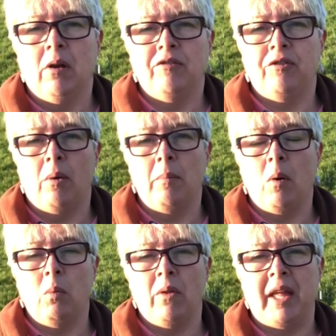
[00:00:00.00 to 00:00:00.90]
from
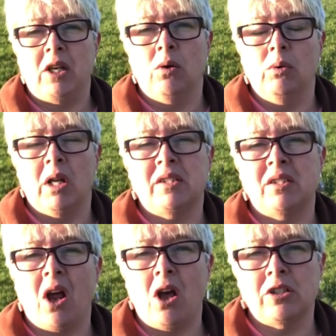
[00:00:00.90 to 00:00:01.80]
what they call a
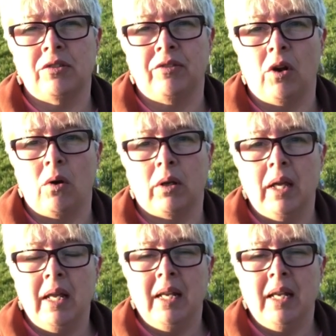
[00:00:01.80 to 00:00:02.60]
starter flock.